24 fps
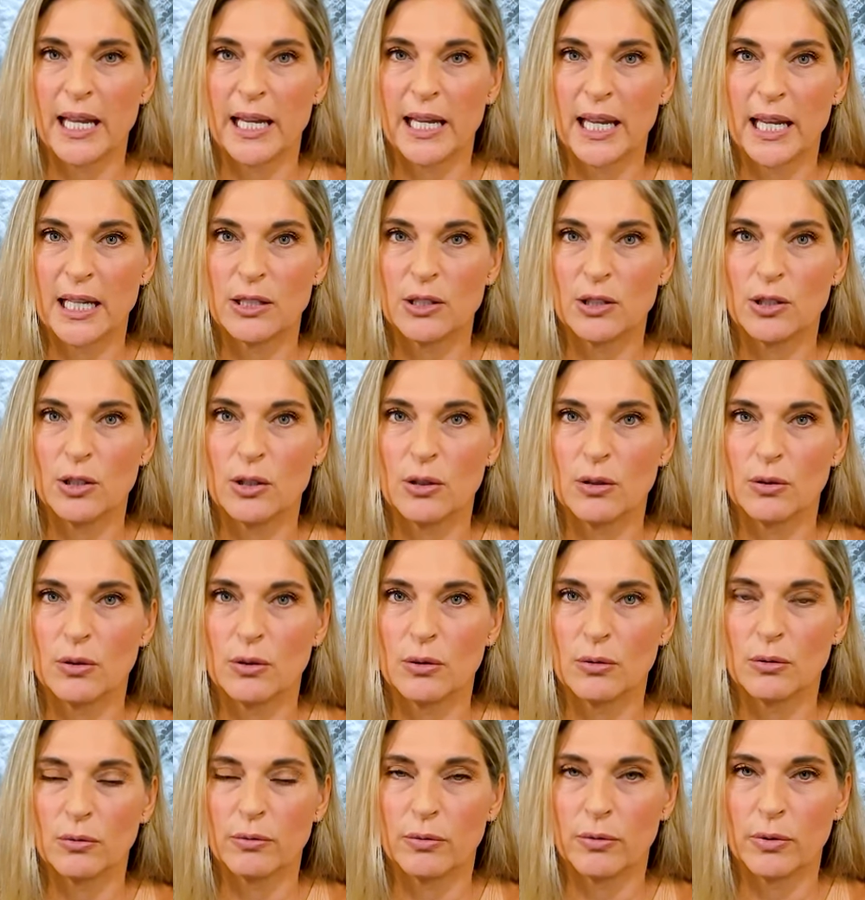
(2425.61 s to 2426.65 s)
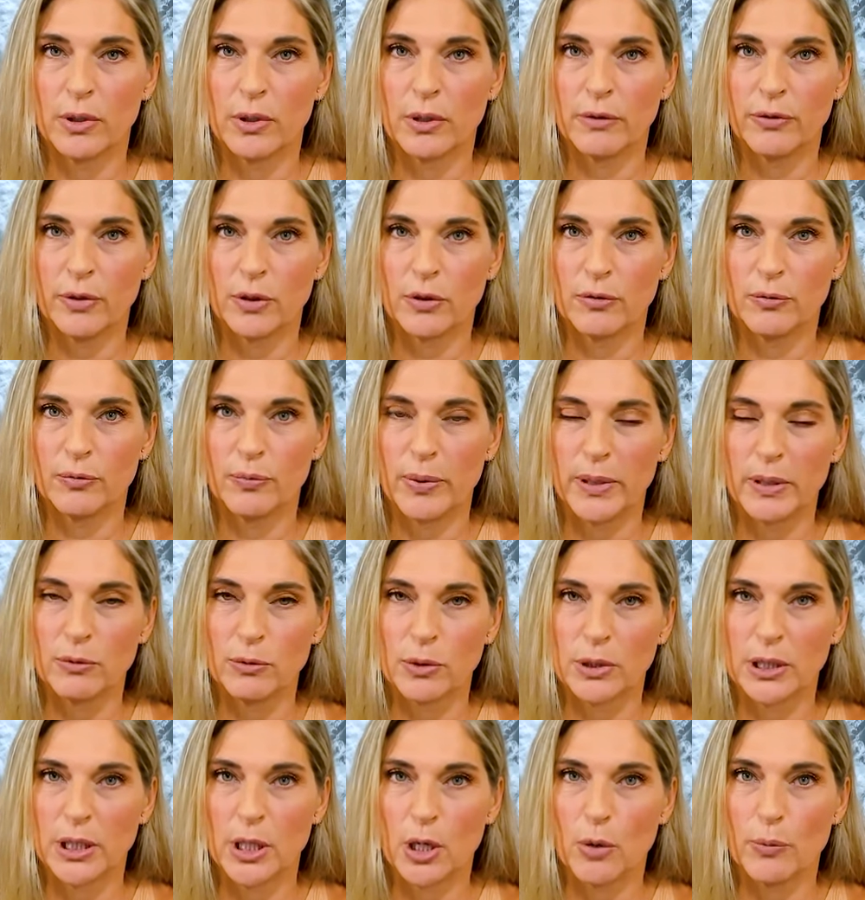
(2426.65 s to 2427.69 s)
it gets you if you've been
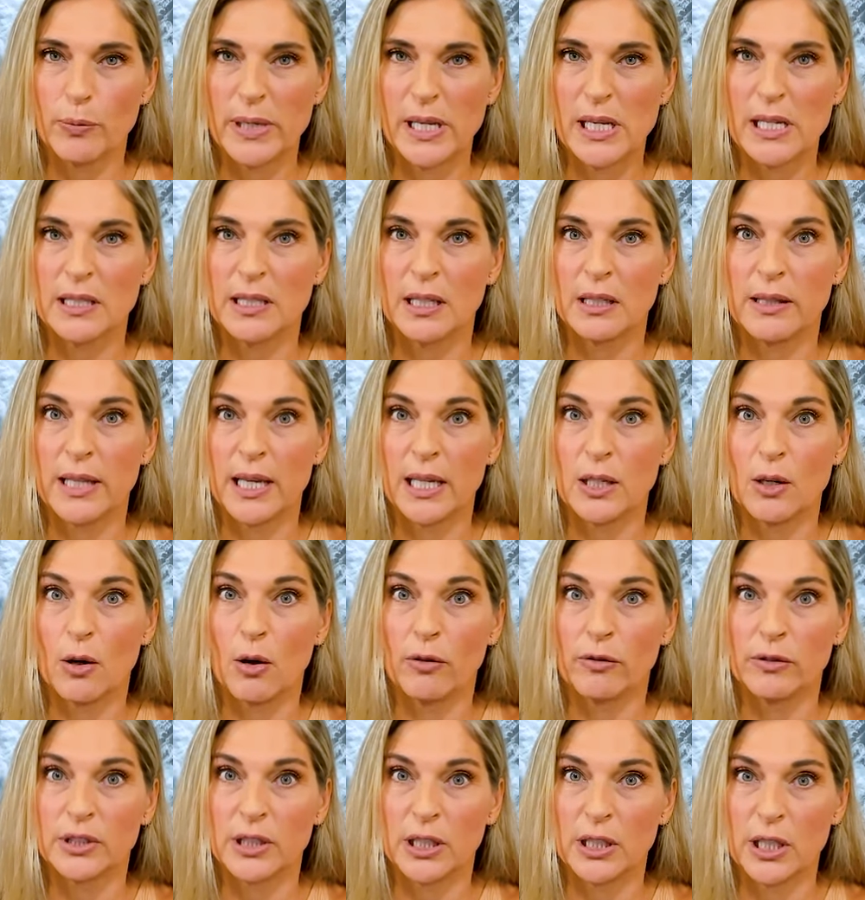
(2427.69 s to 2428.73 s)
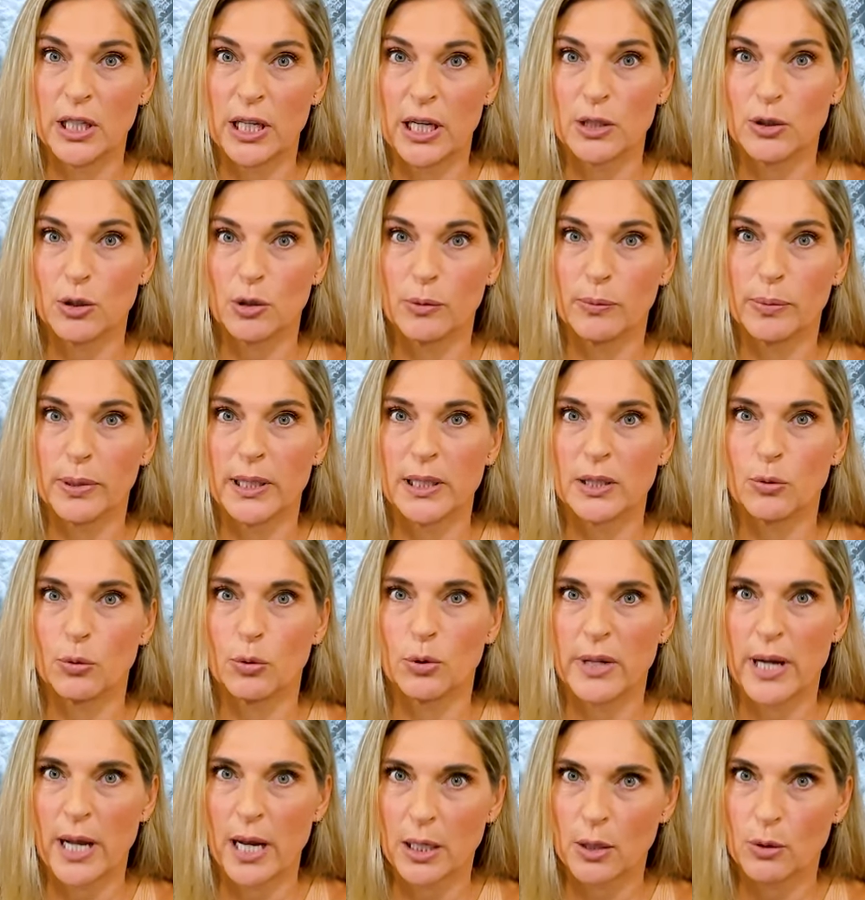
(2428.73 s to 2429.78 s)
really obese, and then all of a sudden you get to a place where
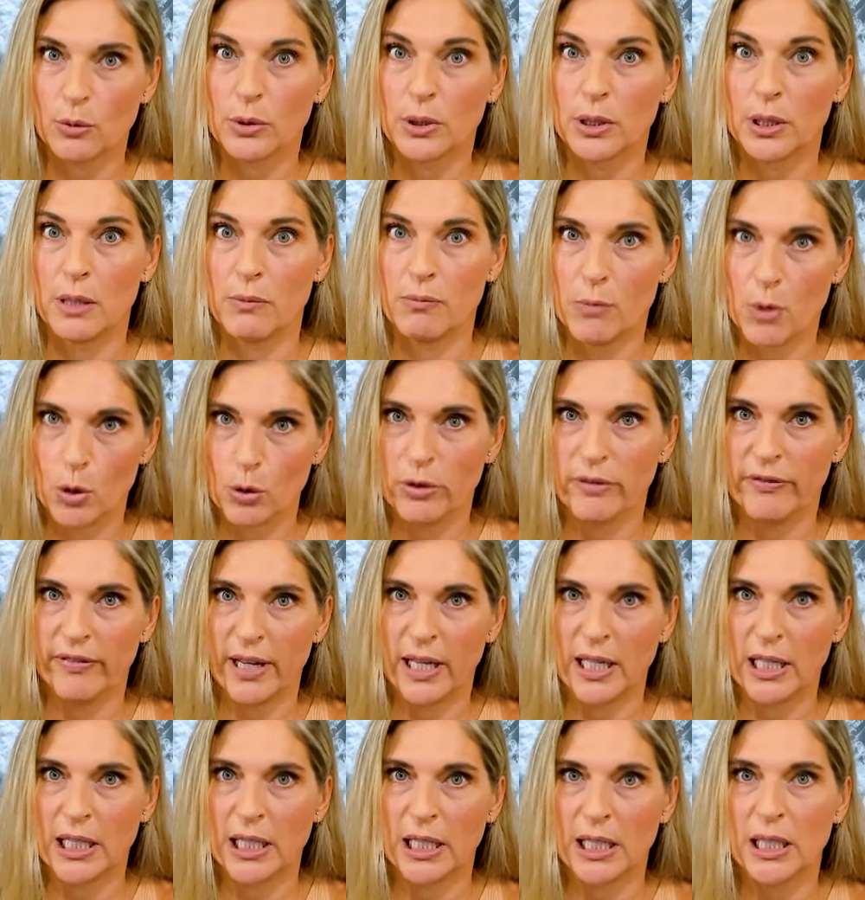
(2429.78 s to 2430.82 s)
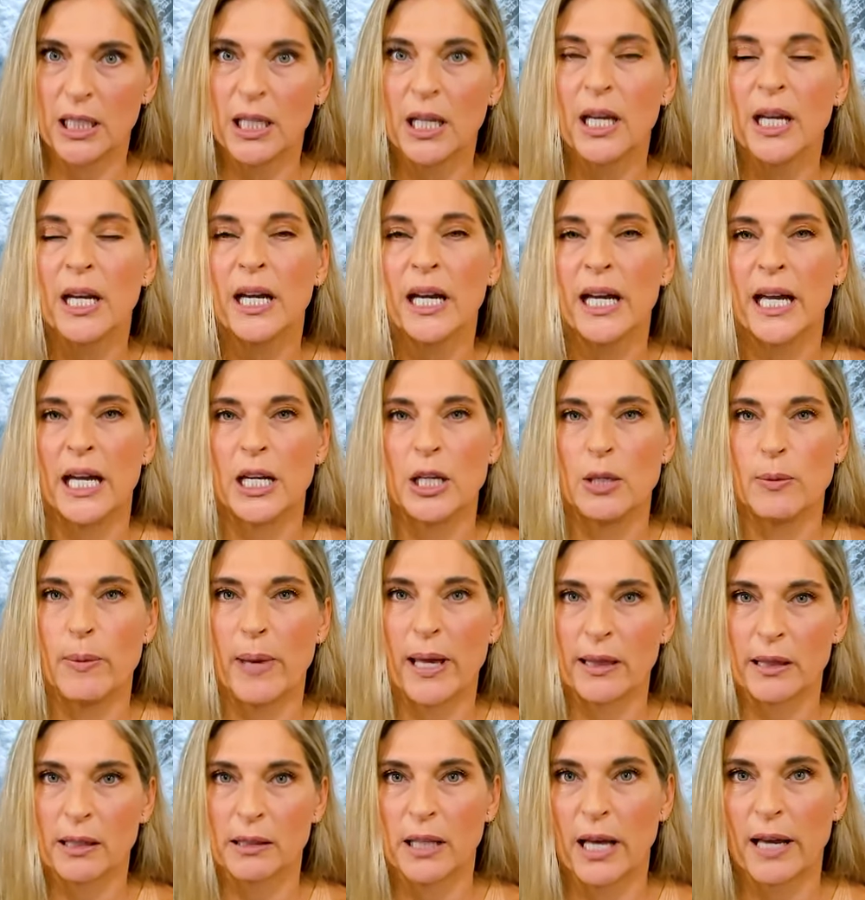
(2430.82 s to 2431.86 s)
now you're really motivated and you
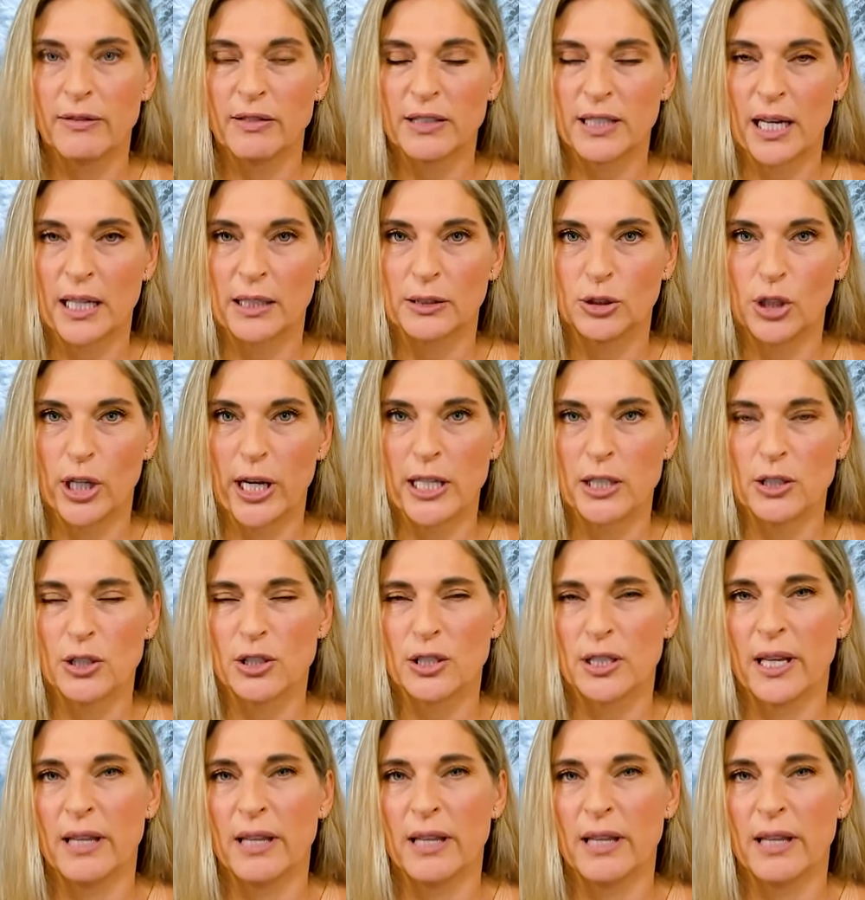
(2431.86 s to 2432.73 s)
make the lifestyle changes.